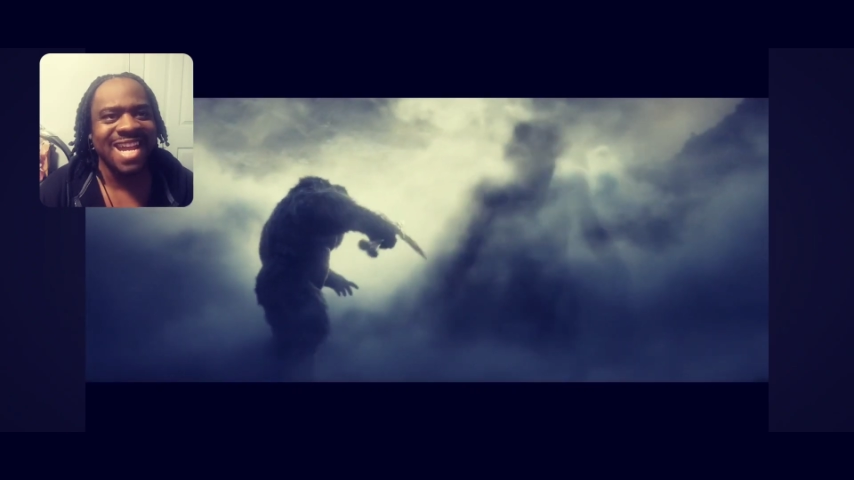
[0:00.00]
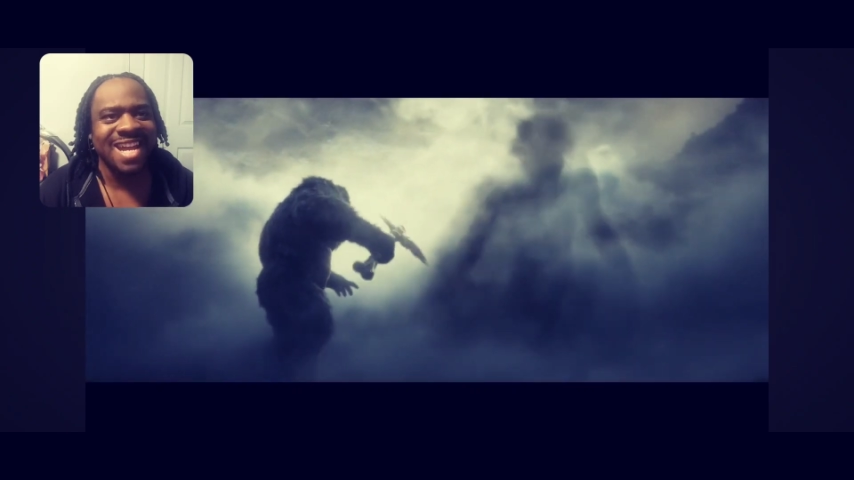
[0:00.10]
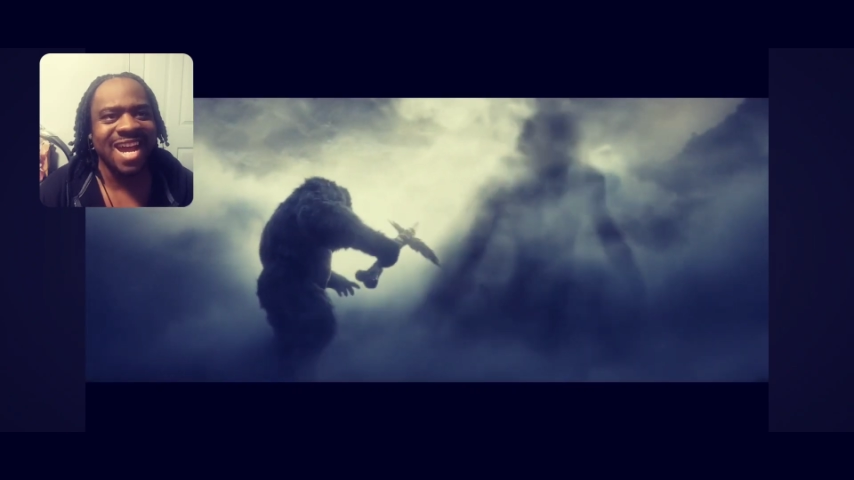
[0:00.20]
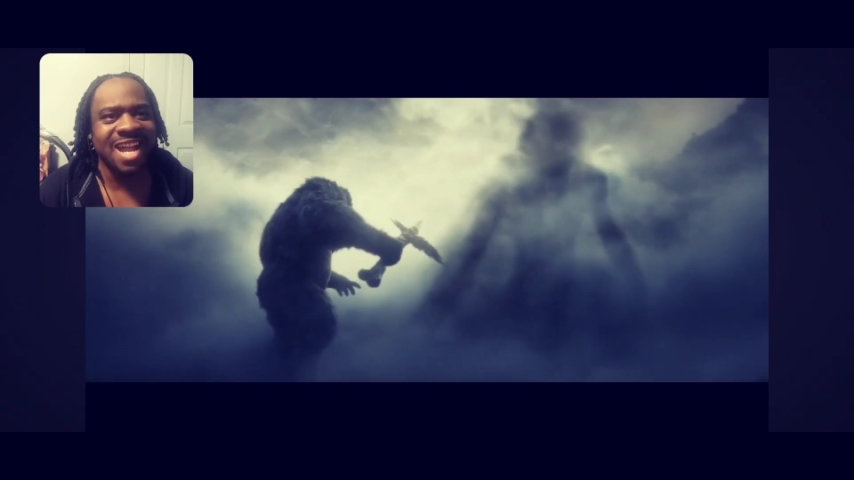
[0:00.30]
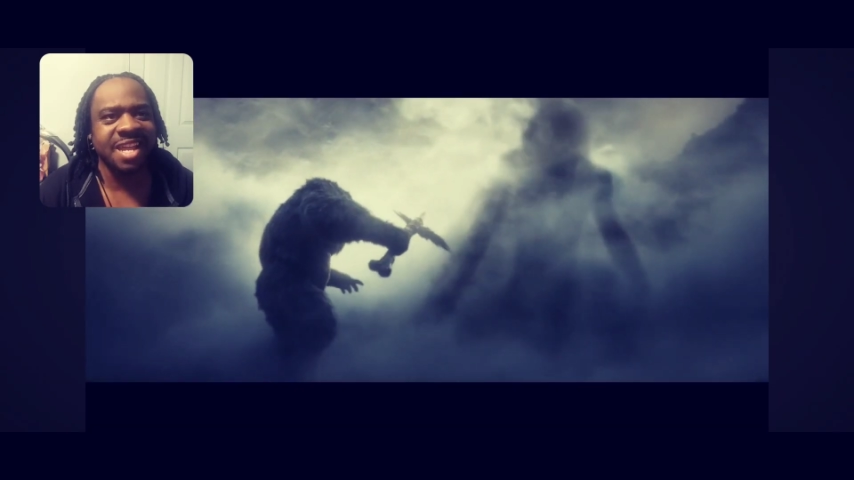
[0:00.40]

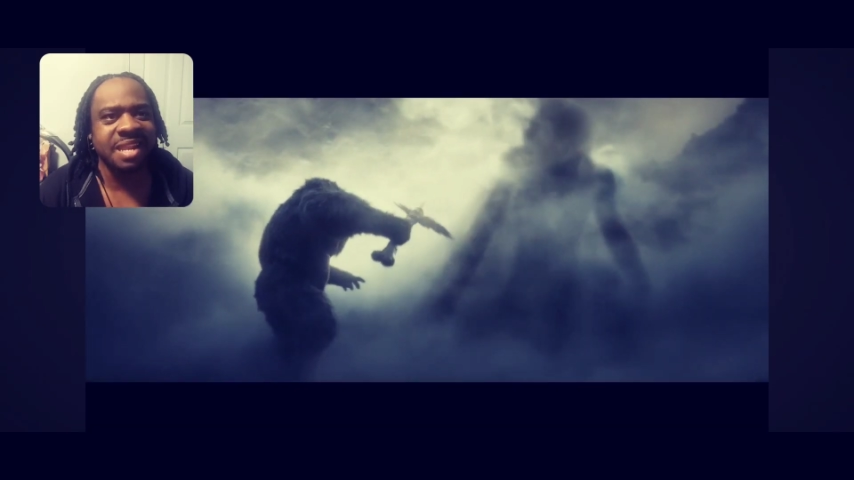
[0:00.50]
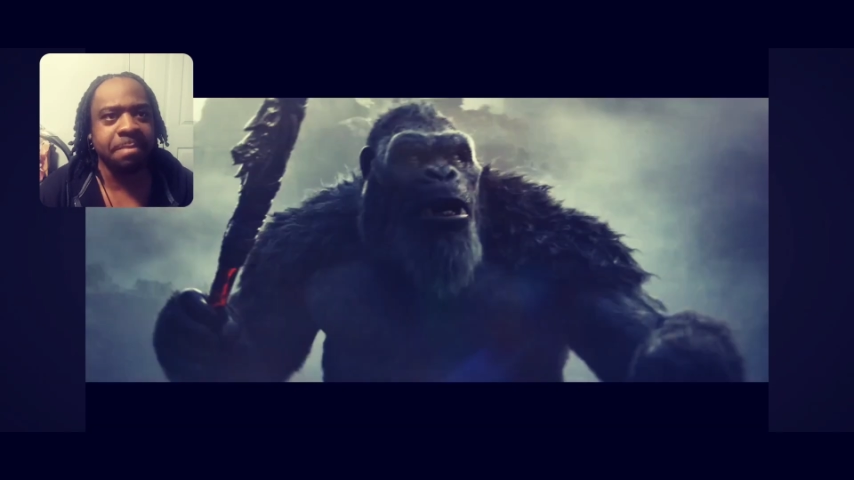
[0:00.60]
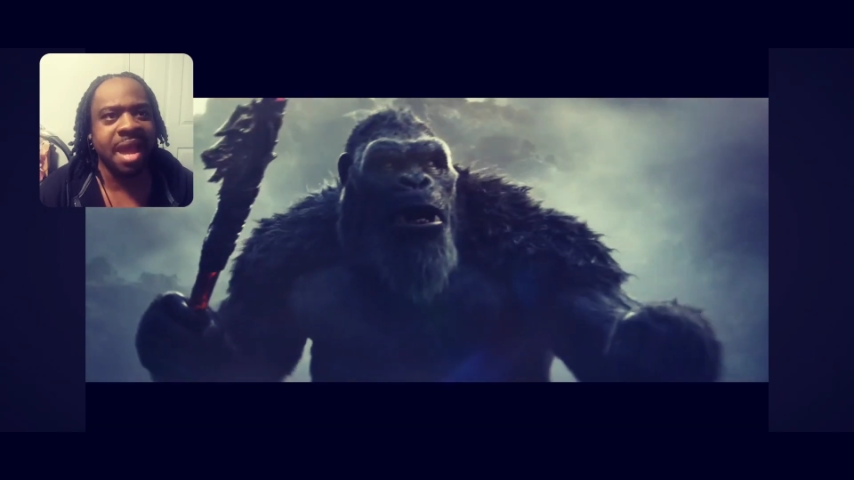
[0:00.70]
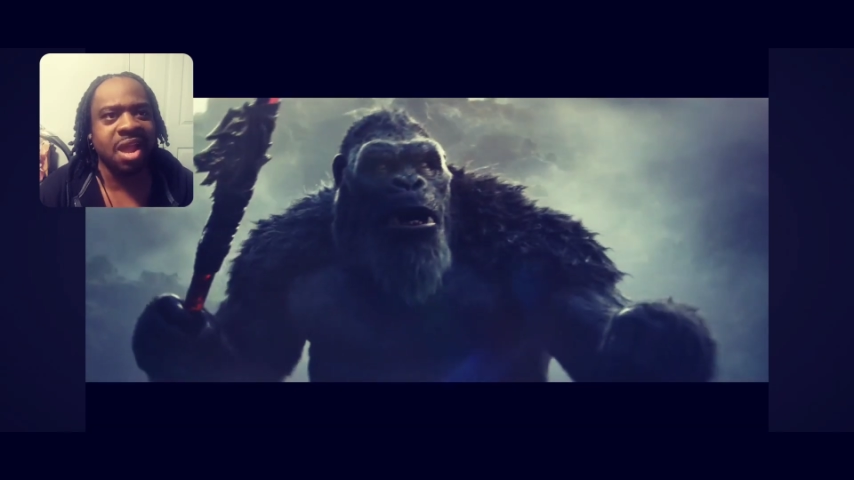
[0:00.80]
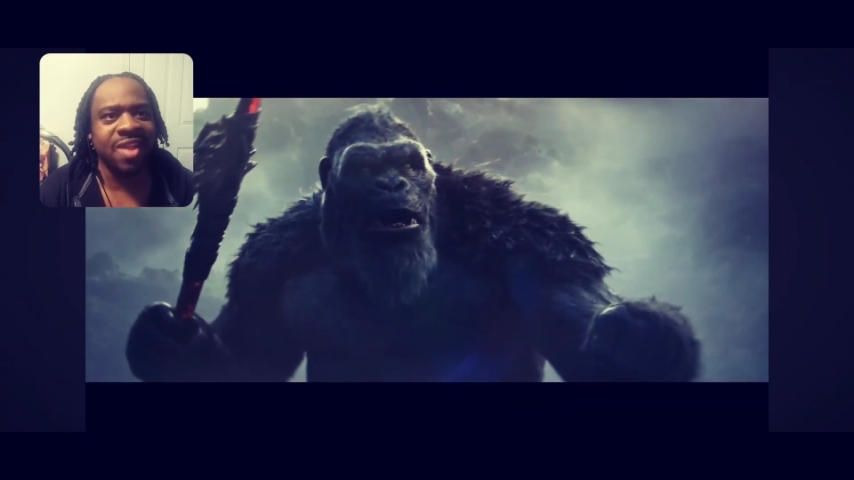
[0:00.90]
Ah, look at the
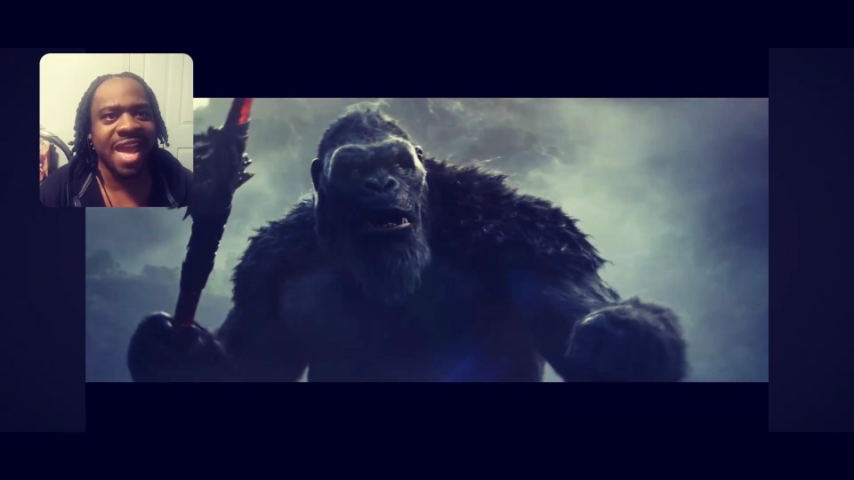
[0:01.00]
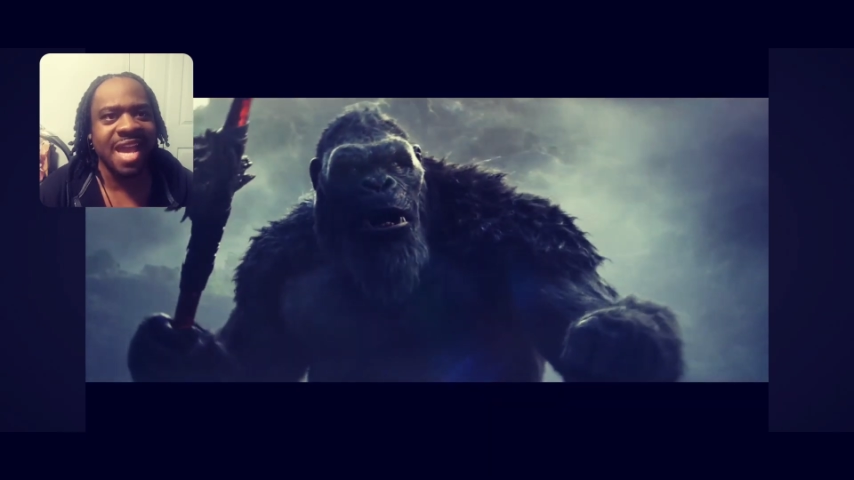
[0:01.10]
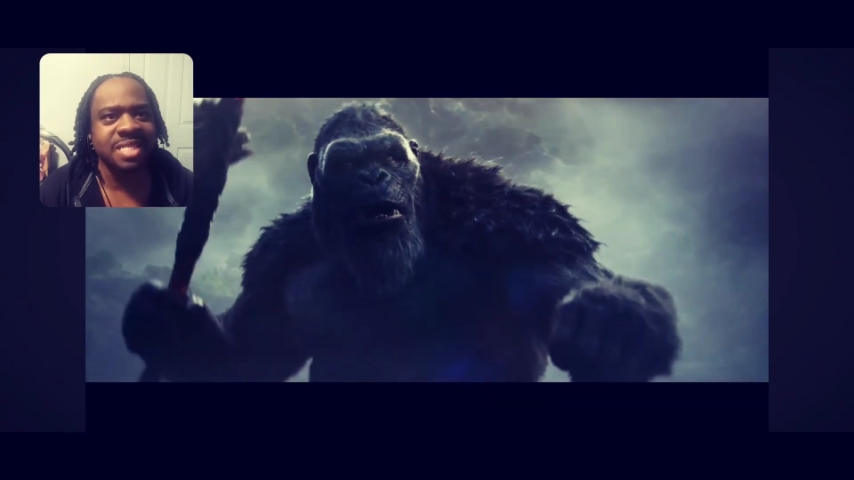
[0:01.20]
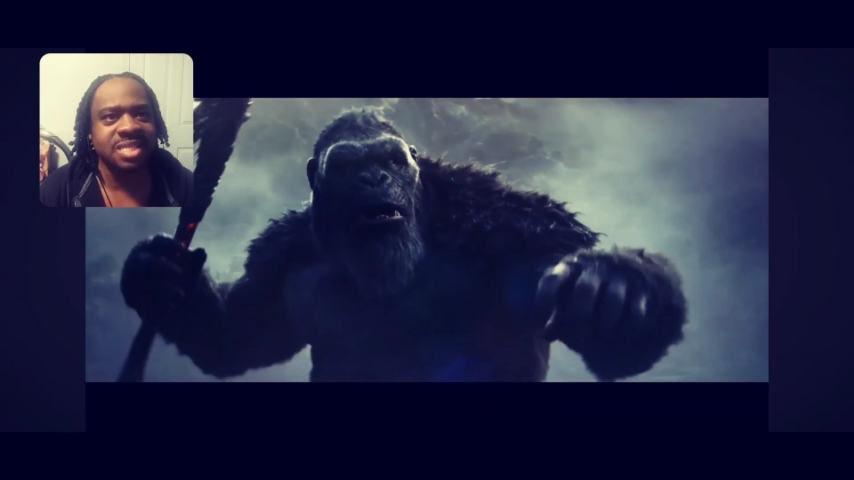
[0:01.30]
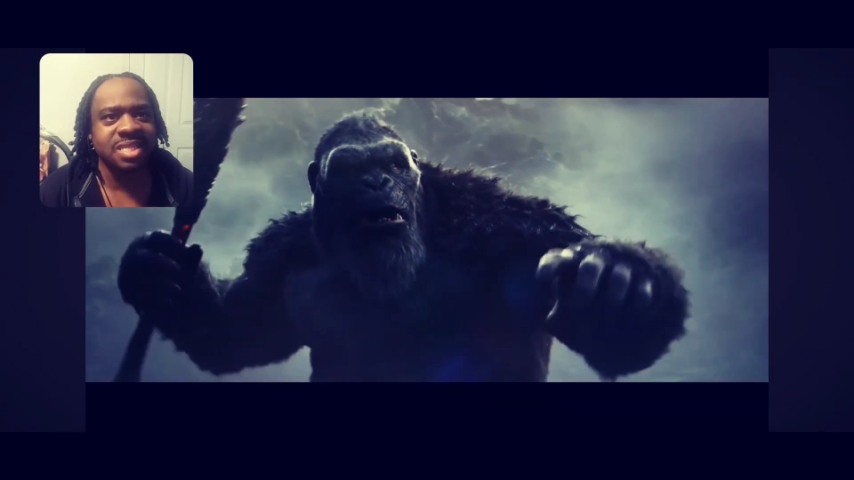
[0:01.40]
battle axe.